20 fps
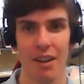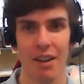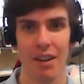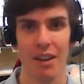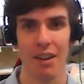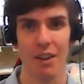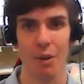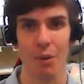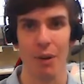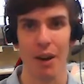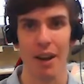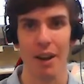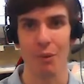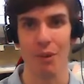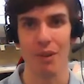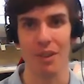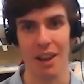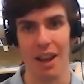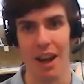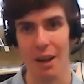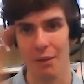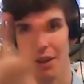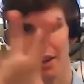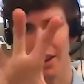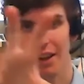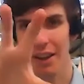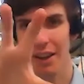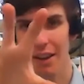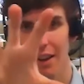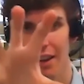and the way with LiveLink,
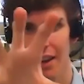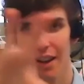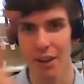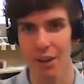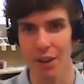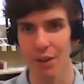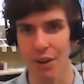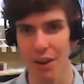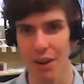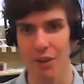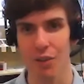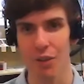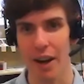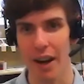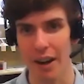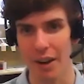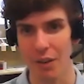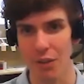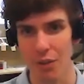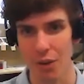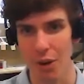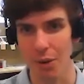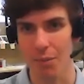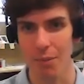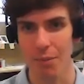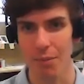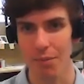how you can drag and drop.